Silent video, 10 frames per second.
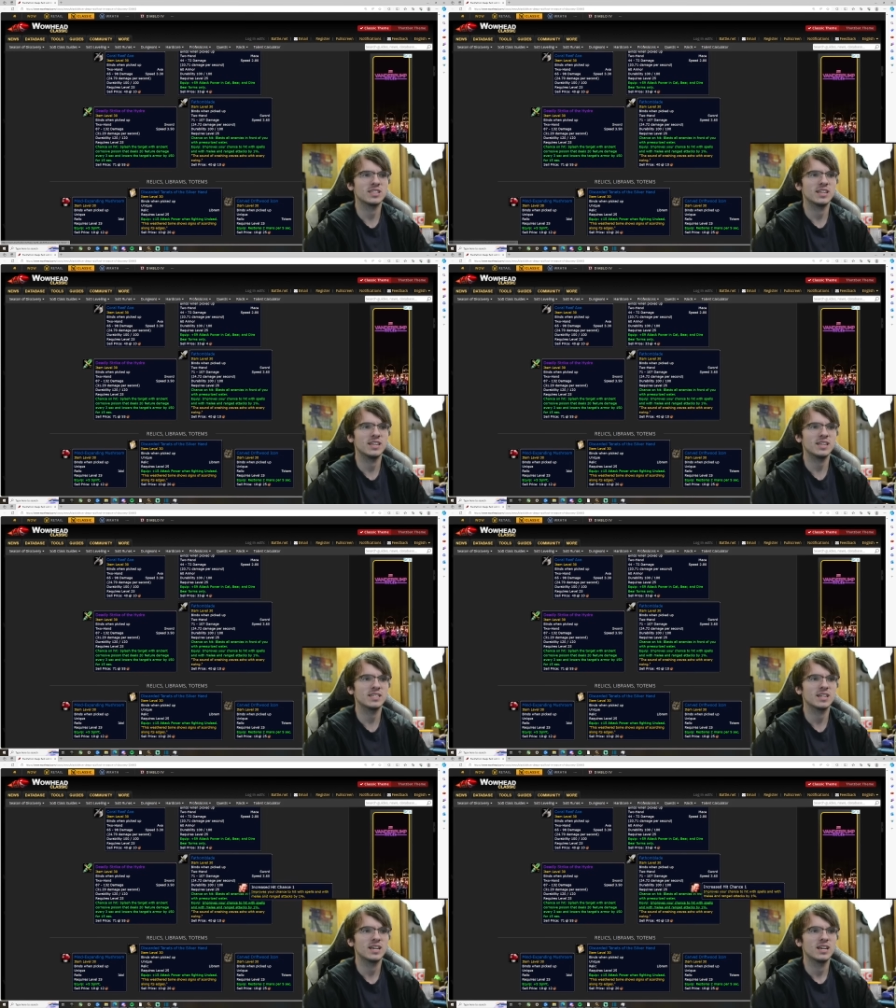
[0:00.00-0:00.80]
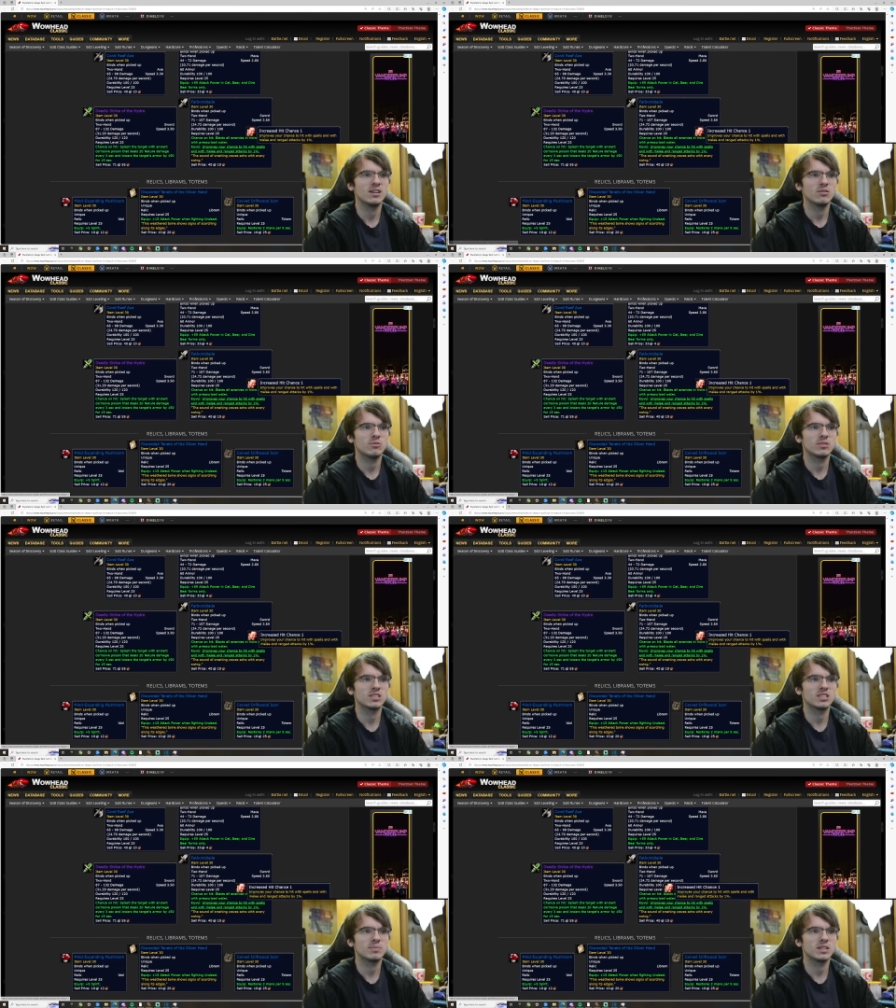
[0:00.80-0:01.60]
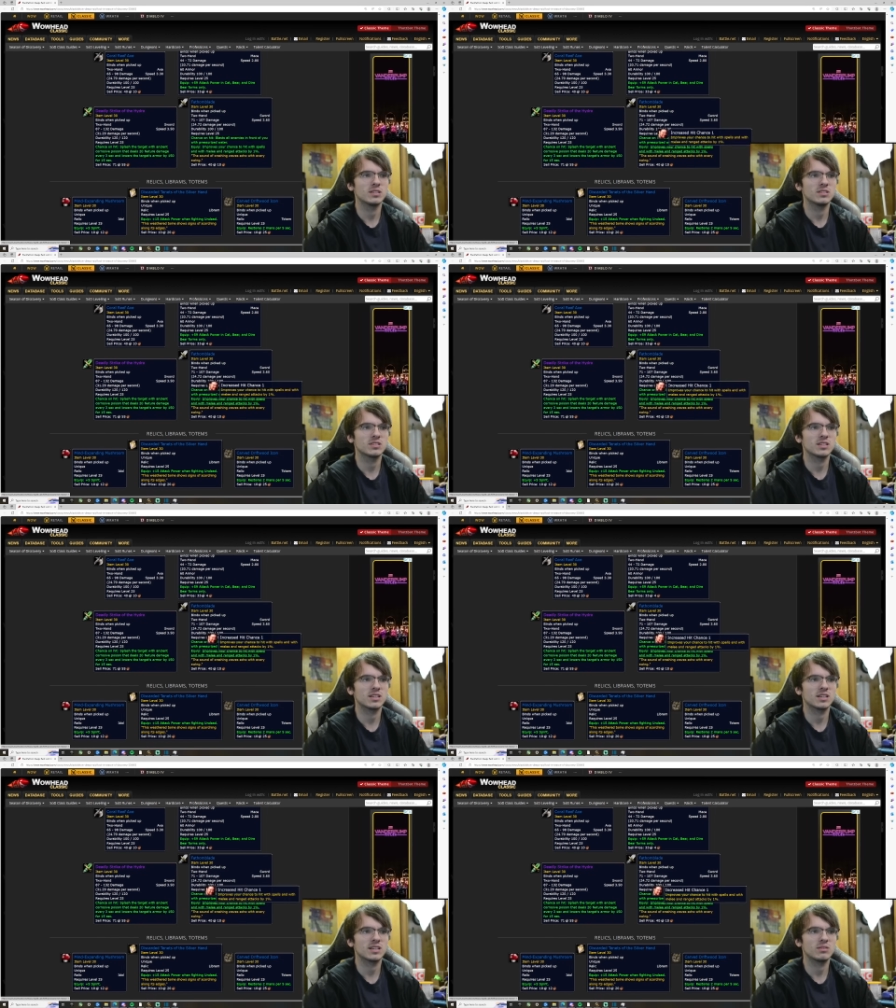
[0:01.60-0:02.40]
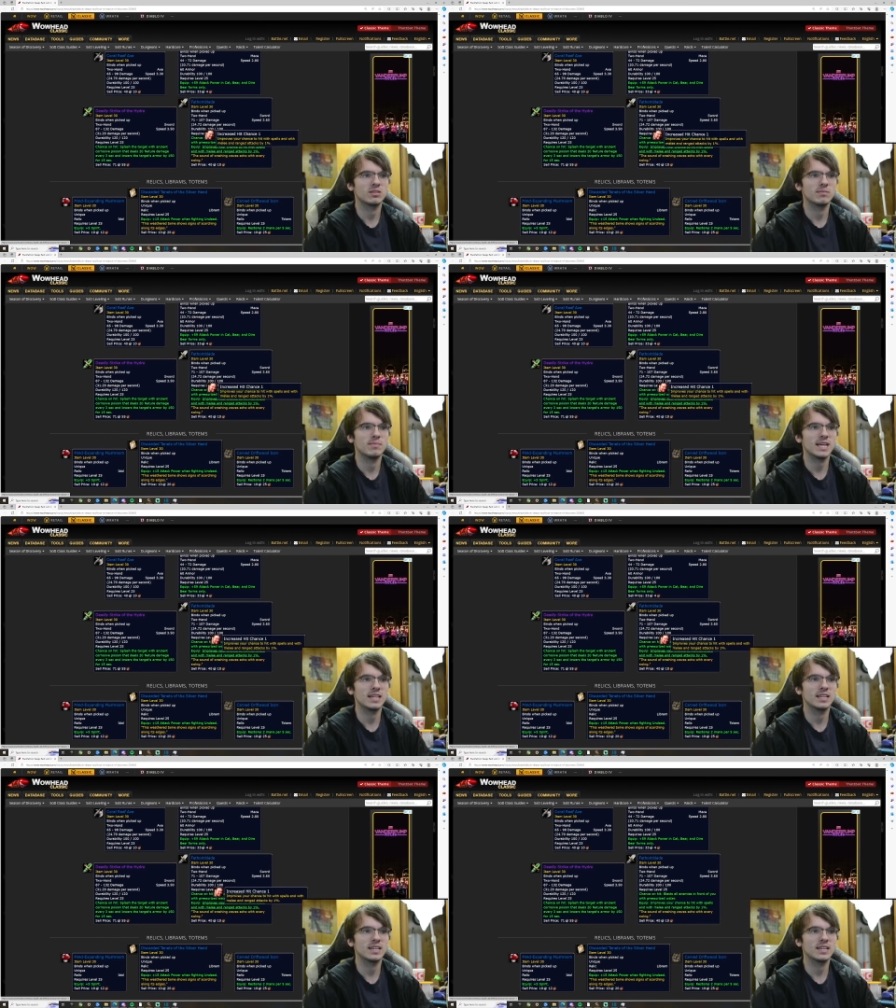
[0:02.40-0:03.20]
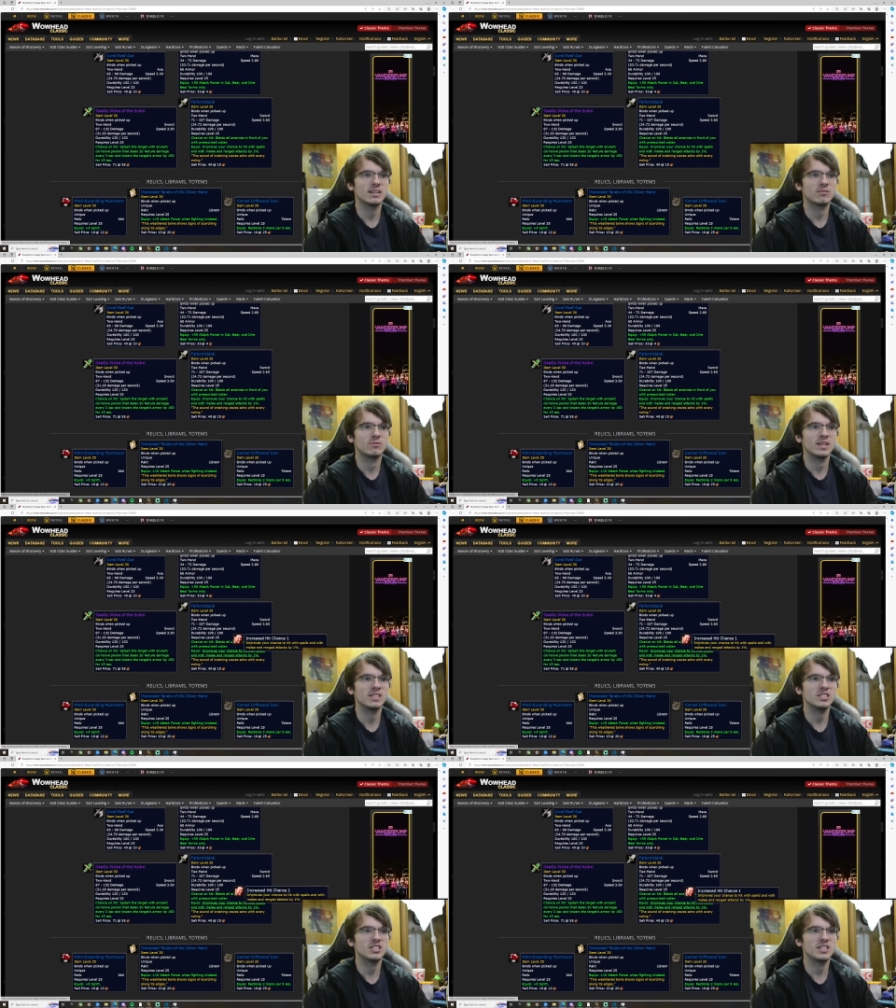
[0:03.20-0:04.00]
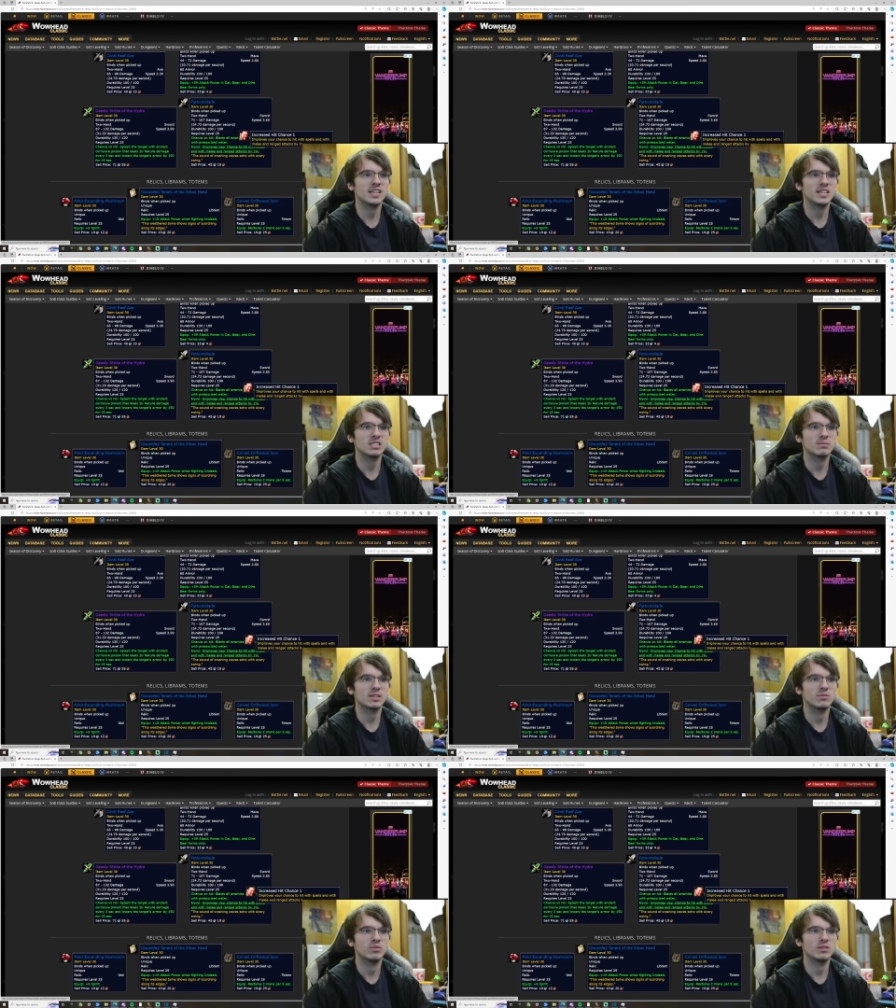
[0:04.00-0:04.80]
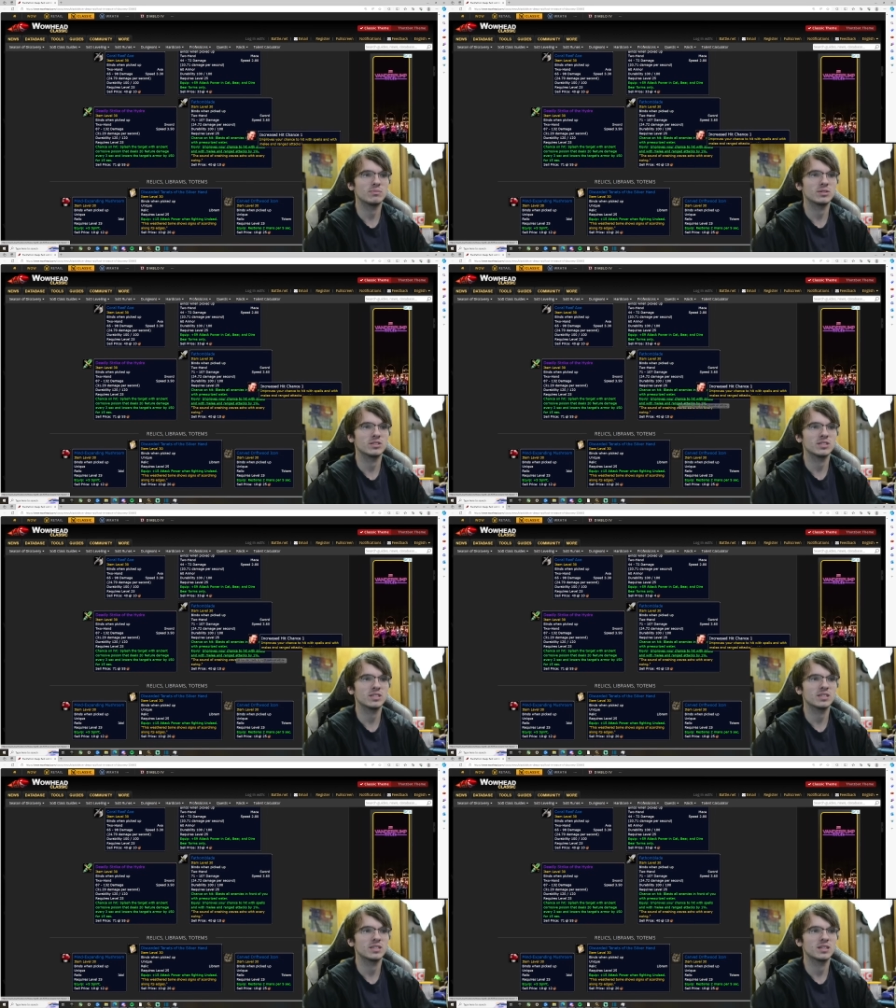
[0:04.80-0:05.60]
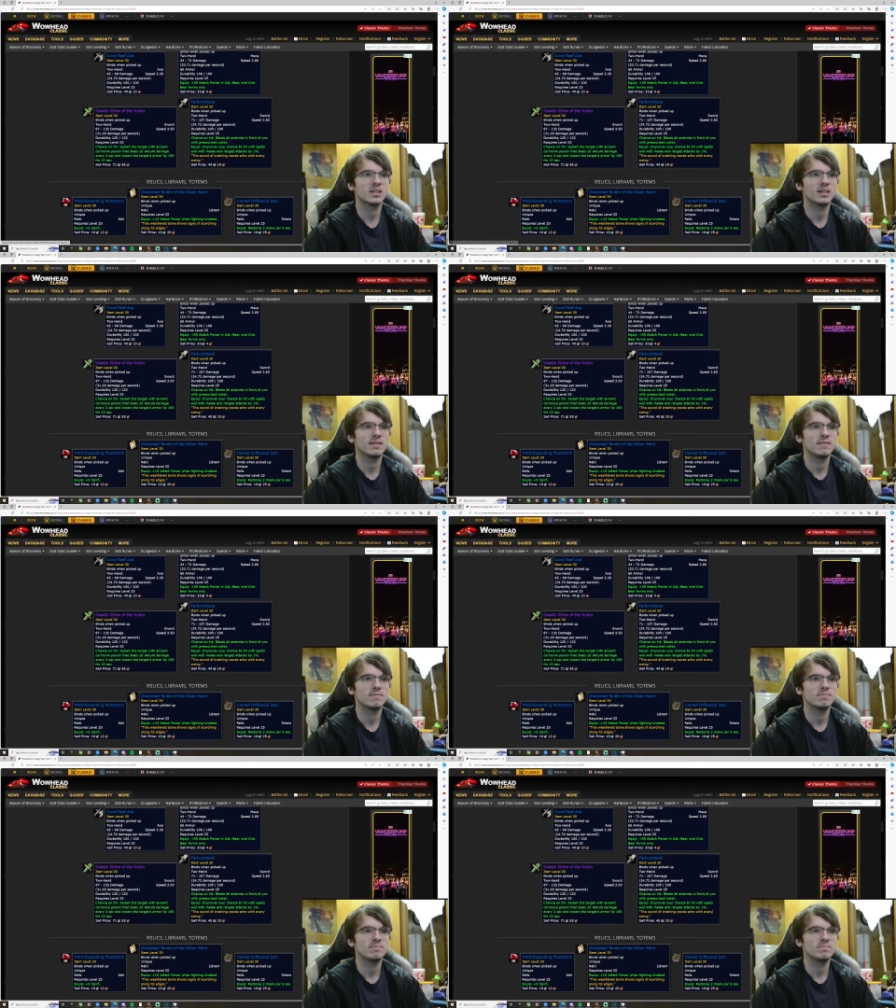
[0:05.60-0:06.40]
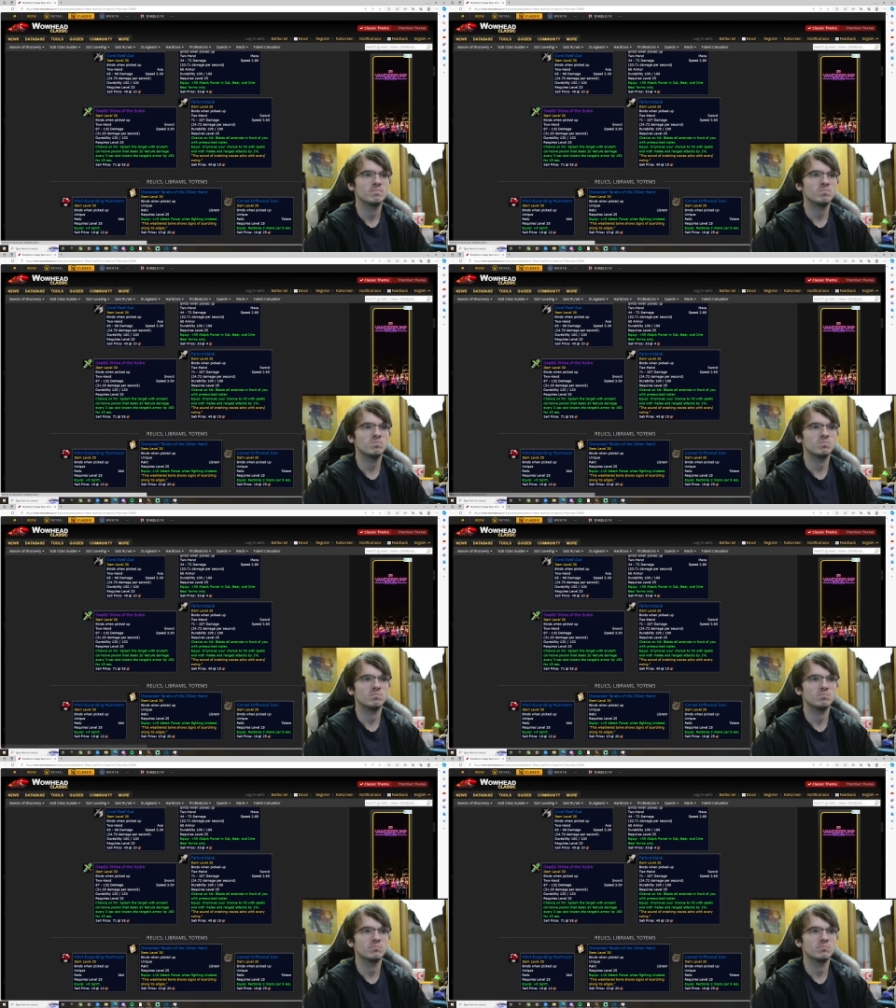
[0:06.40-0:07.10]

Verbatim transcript: hit with spells and with melee ranged attacks by 1%. Hmm.